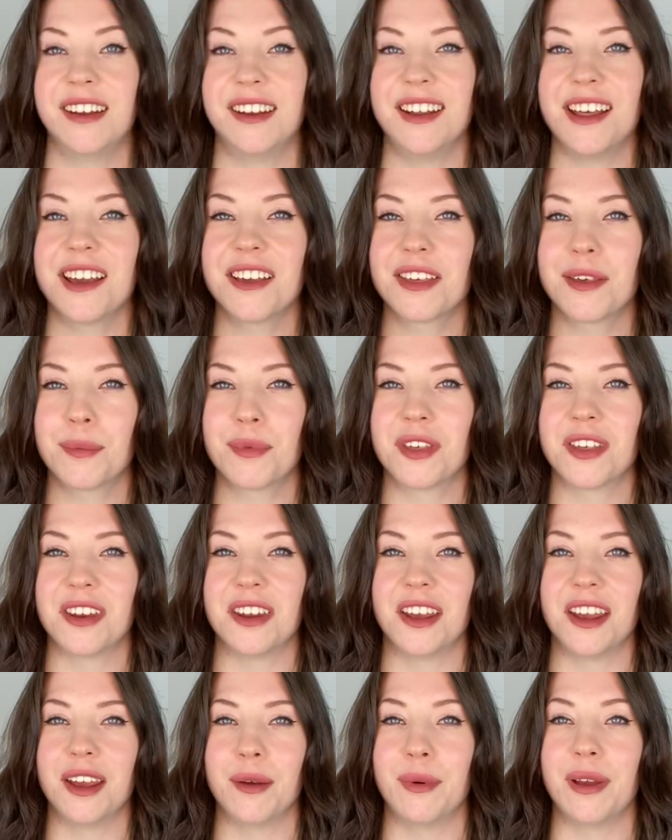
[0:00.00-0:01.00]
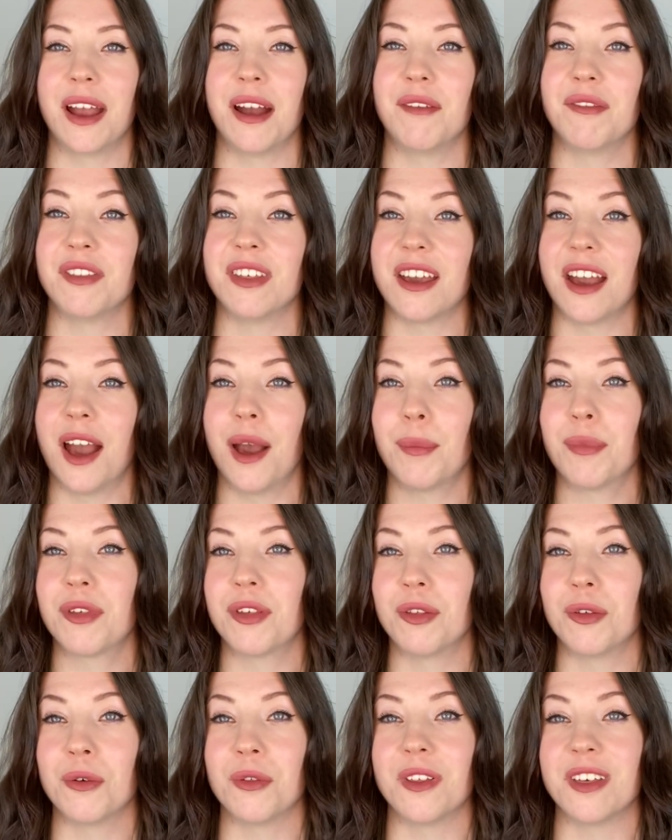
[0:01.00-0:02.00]
Next up today we have the
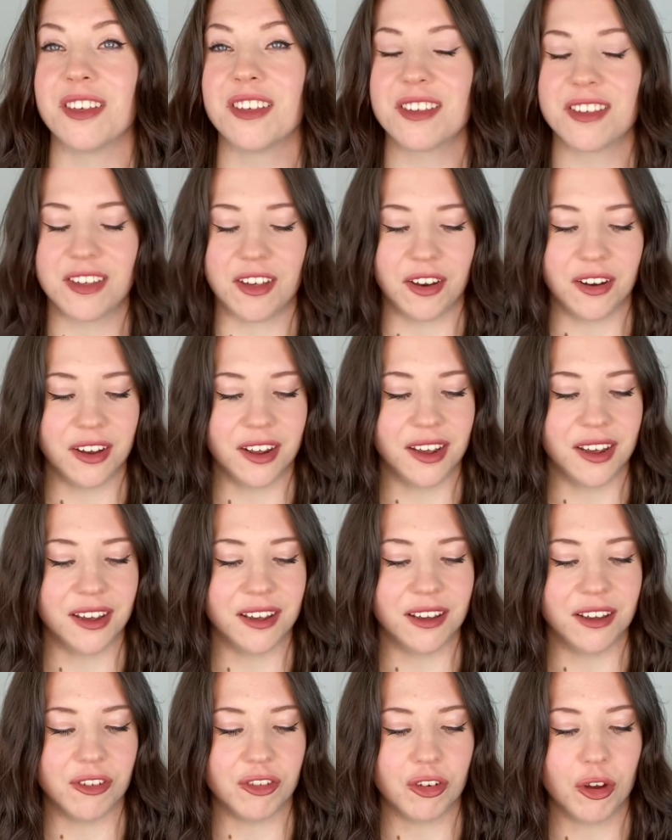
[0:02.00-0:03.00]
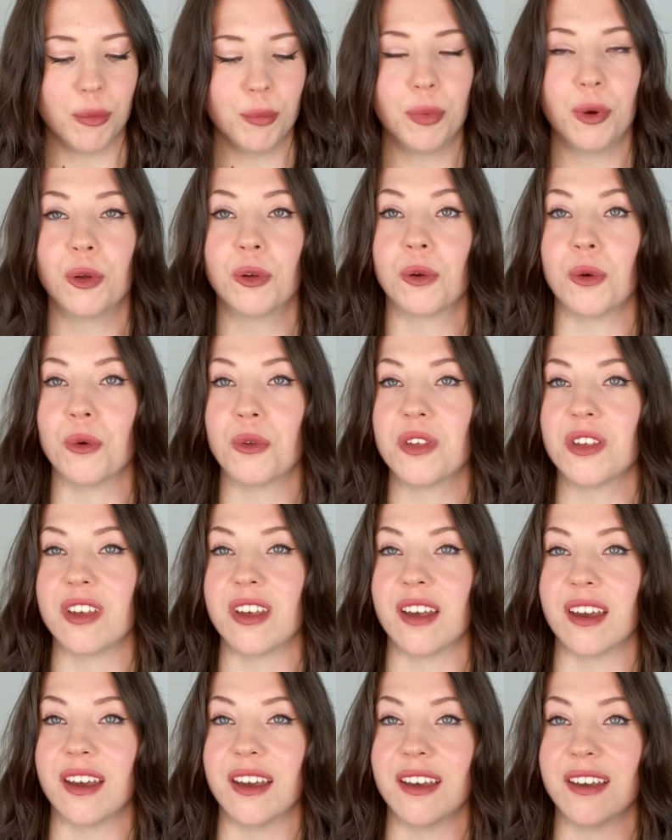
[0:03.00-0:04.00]
absolutely stunning Jean-Paul
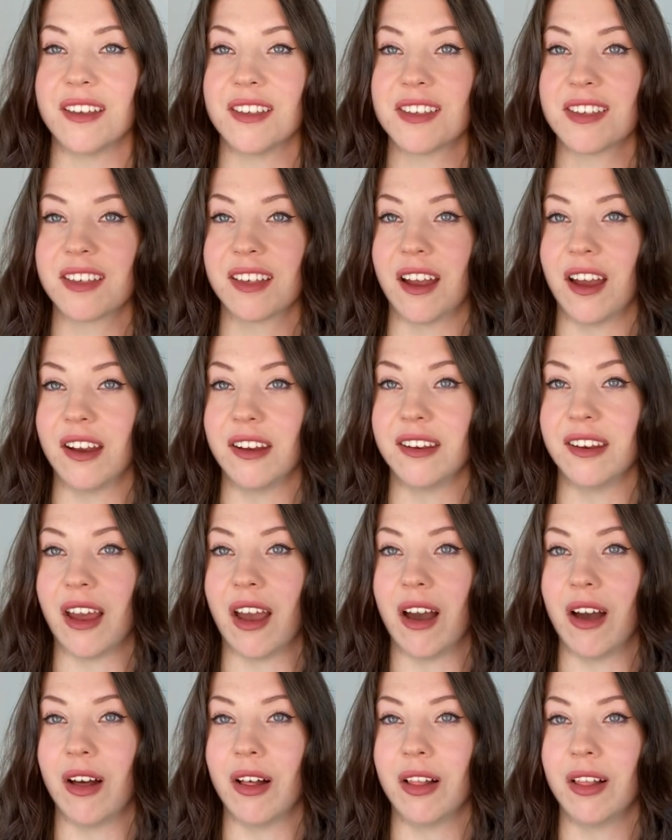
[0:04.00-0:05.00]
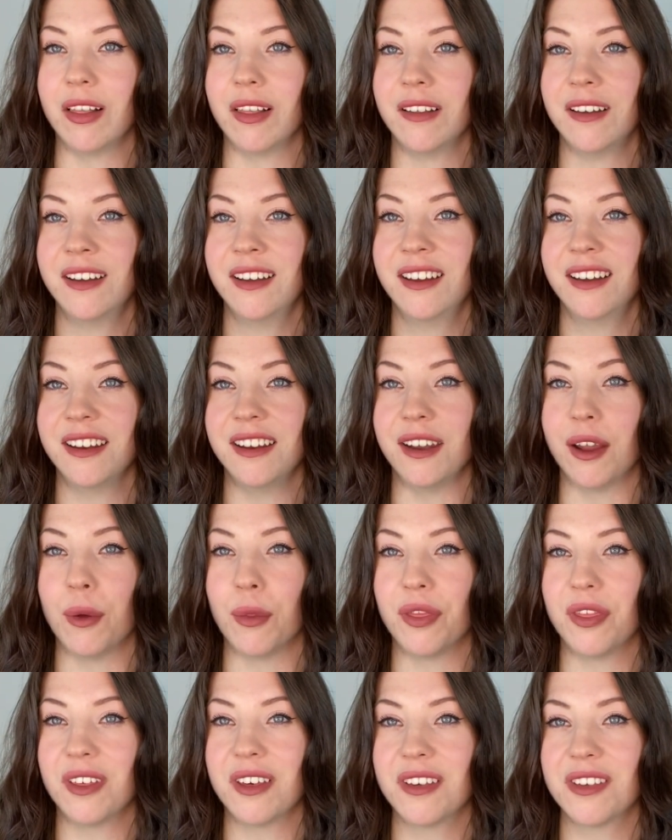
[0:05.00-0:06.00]
Gaultier Scandal.
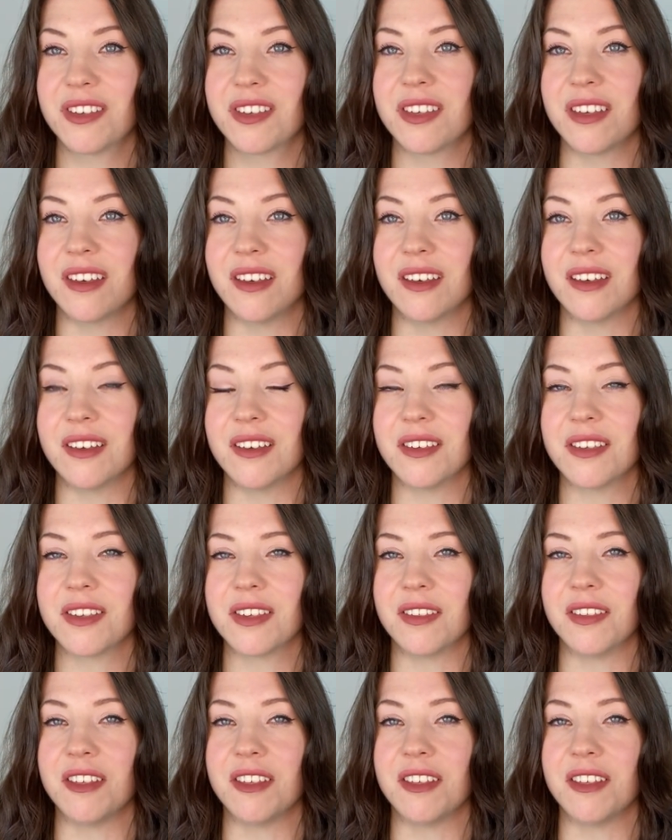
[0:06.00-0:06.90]
Now this is the